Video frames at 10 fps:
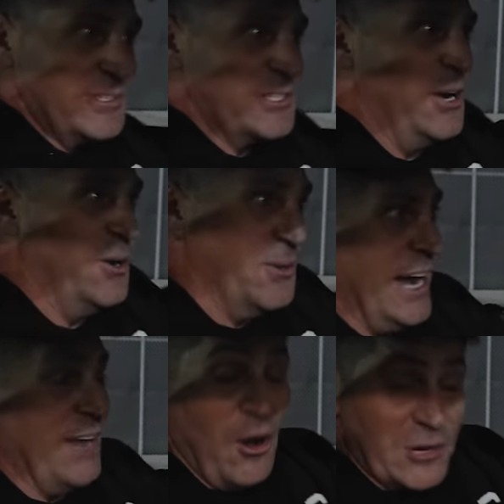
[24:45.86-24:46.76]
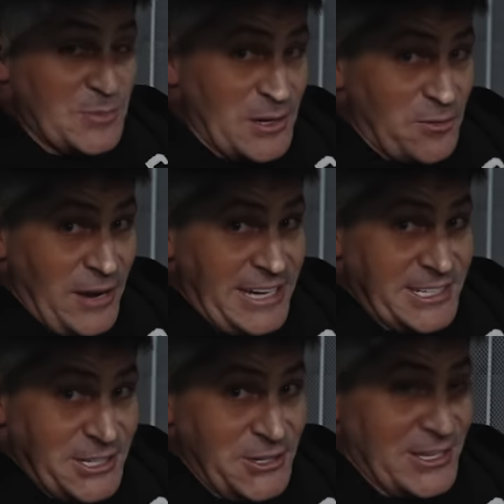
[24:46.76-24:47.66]
So I've always been afraid
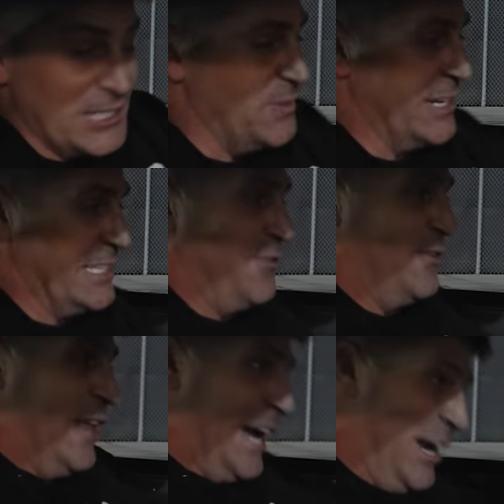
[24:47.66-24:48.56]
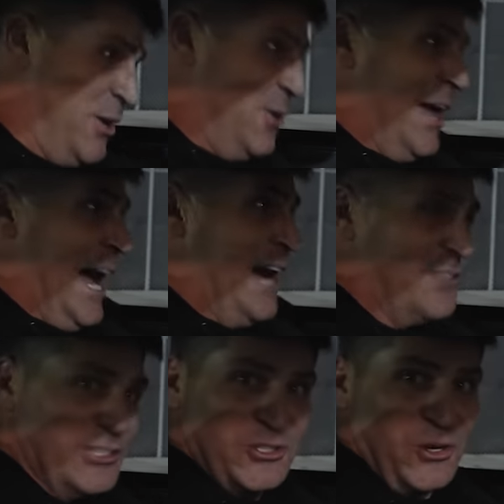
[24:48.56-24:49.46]
to do this because I feel like I don't
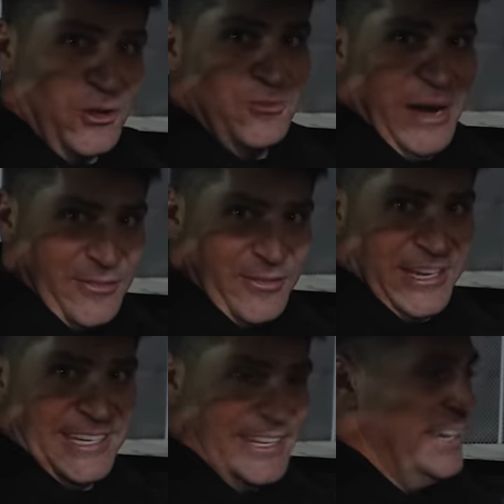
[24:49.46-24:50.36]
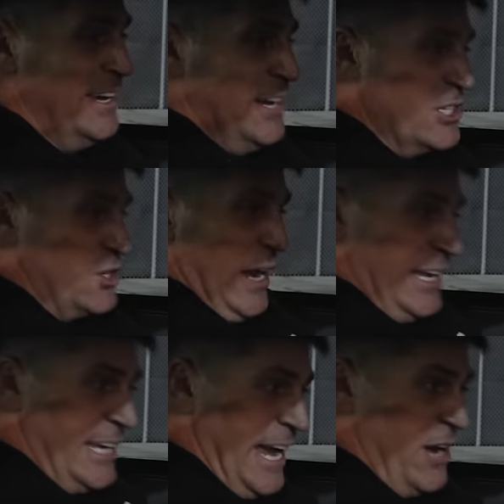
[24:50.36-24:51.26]
have control of my feet, like the modulation. So
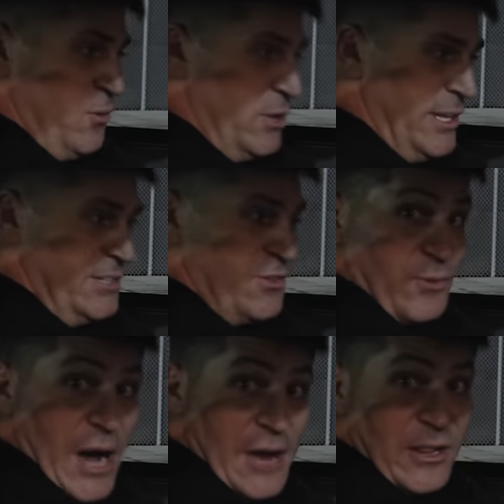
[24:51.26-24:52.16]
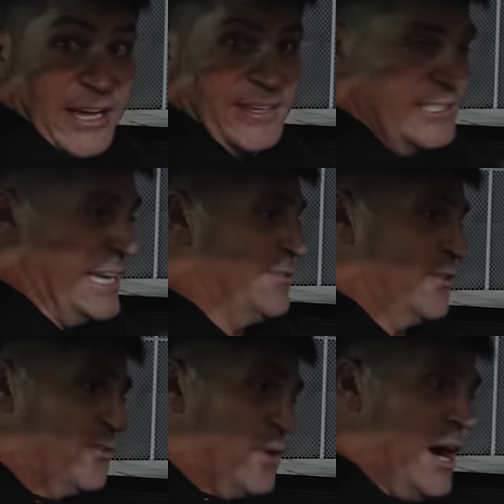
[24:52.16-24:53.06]
I can't really throttle like this. I yeah.
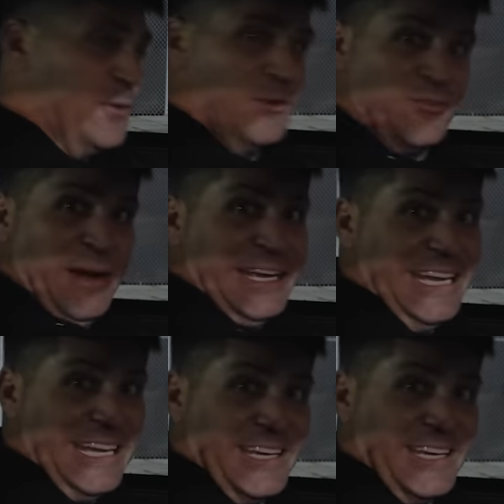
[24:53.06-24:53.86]
have to throttle with my knee.